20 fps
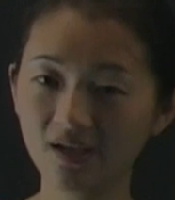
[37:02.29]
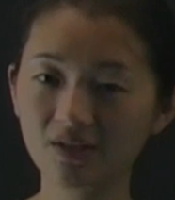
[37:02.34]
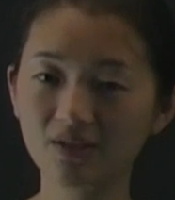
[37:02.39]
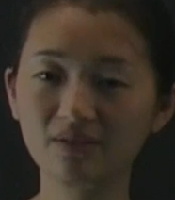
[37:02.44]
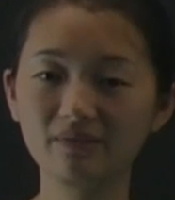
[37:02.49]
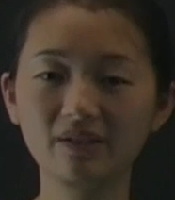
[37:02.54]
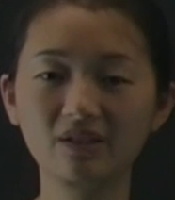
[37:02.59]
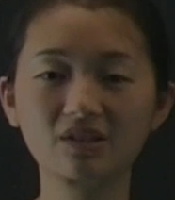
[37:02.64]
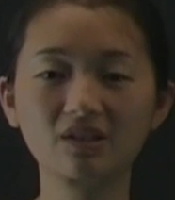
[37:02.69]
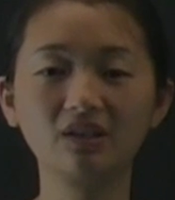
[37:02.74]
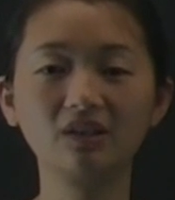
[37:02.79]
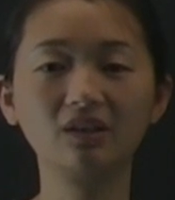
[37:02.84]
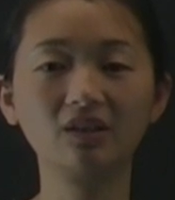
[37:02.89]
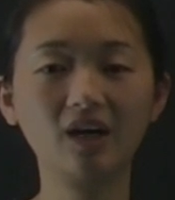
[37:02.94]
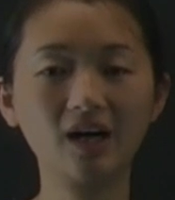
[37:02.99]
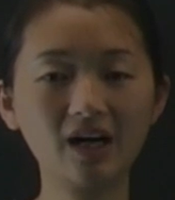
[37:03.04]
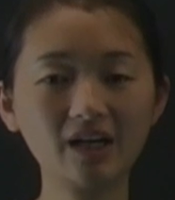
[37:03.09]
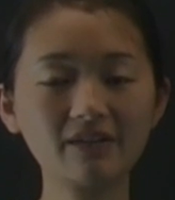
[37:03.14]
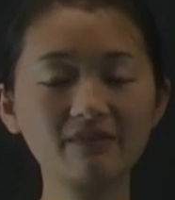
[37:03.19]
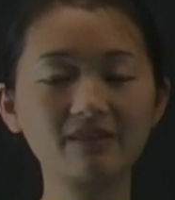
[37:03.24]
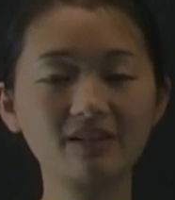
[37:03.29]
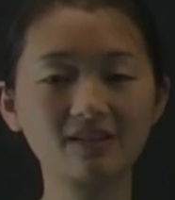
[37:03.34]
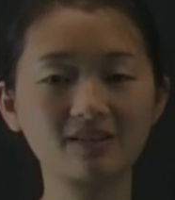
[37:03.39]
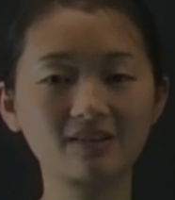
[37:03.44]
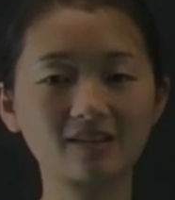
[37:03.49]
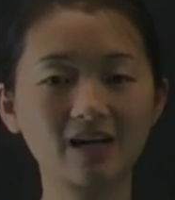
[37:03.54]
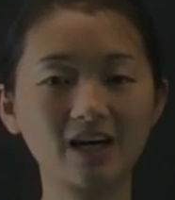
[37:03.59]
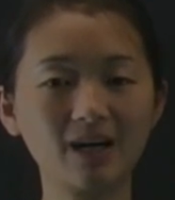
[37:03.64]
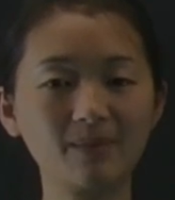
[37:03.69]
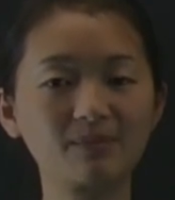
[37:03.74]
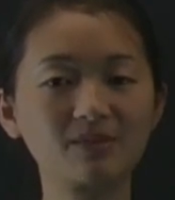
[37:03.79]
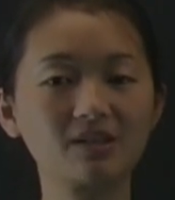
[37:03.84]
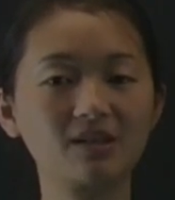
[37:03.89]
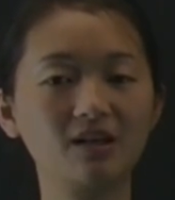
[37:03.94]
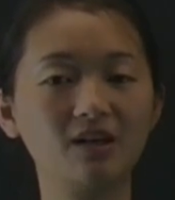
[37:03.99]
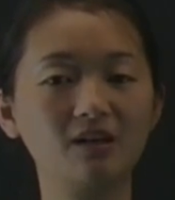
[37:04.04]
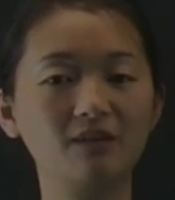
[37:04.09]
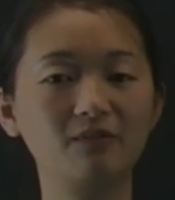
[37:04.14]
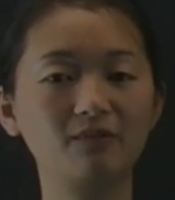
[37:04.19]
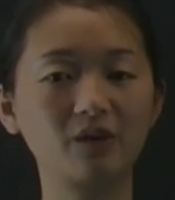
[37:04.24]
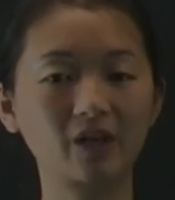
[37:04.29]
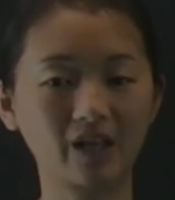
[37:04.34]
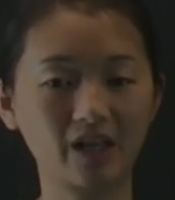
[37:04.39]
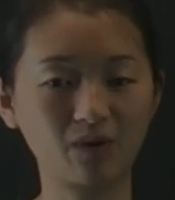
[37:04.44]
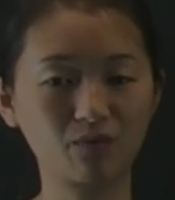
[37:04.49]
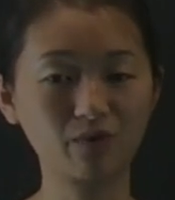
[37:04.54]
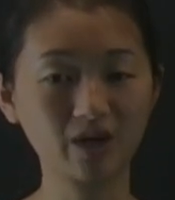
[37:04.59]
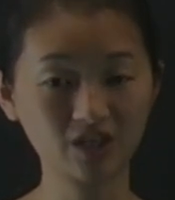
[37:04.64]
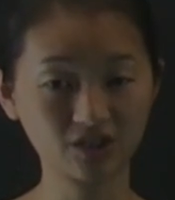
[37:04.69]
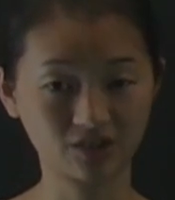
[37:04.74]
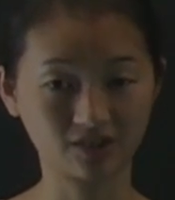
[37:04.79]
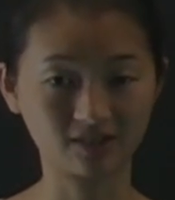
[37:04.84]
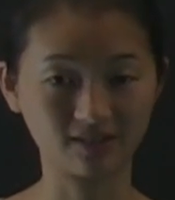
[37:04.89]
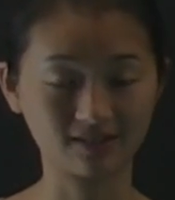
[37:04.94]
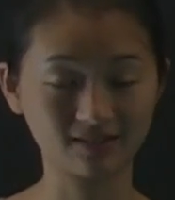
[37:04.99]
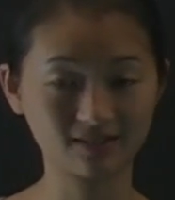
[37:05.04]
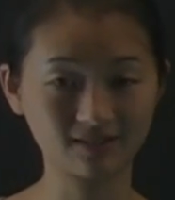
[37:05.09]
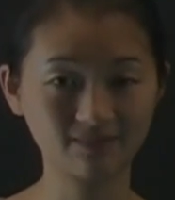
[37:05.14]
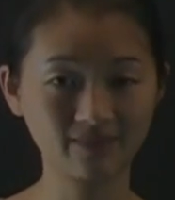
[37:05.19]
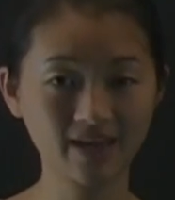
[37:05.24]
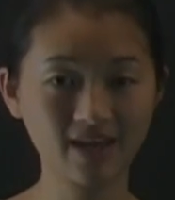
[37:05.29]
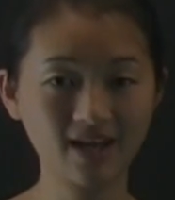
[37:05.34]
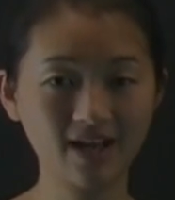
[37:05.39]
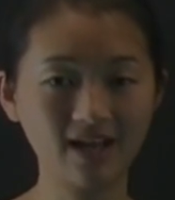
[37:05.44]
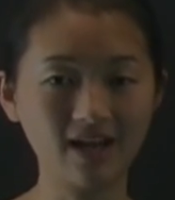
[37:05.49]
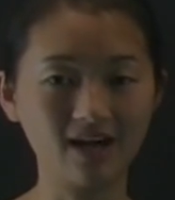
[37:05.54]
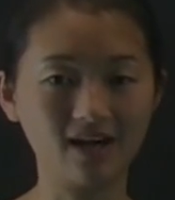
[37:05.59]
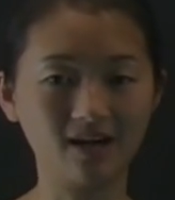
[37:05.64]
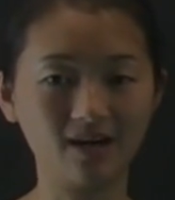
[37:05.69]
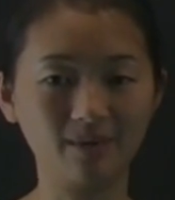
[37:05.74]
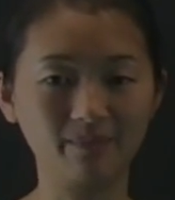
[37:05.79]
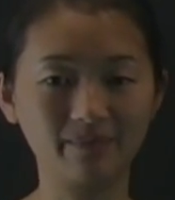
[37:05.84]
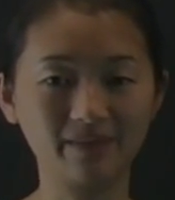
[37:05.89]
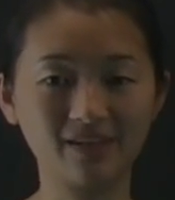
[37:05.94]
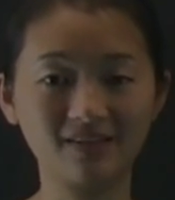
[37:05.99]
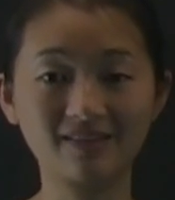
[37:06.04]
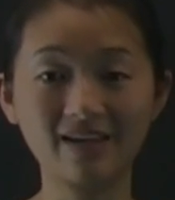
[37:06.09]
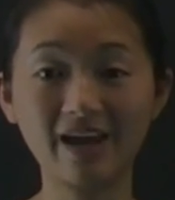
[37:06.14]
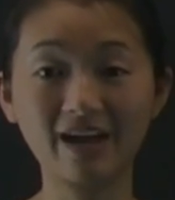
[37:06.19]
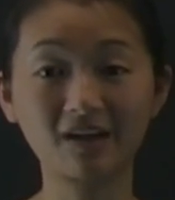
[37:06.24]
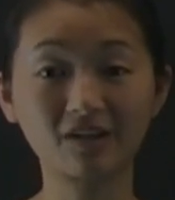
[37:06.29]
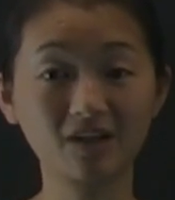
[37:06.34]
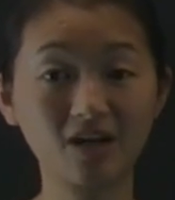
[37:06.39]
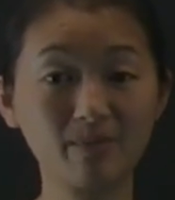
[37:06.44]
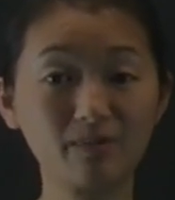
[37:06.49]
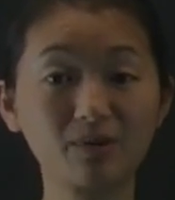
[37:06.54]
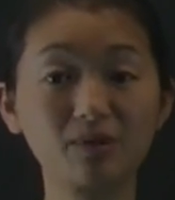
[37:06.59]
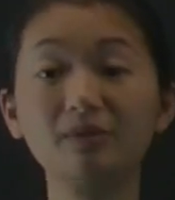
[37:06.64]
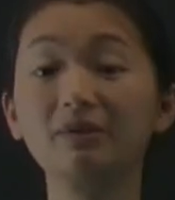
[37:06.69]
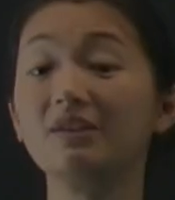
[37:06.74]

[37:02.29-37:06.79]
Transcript: So there's a lot of these types of questions, these economical